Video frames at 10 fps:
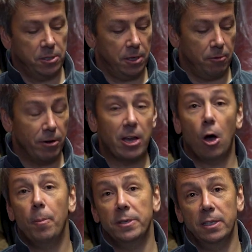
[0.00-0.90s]
To
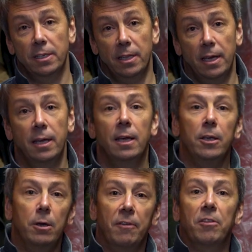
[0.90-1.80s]
recarpet under there,
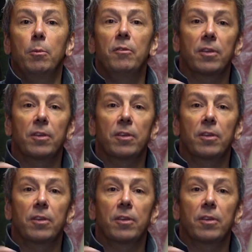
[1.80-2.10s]
you have to move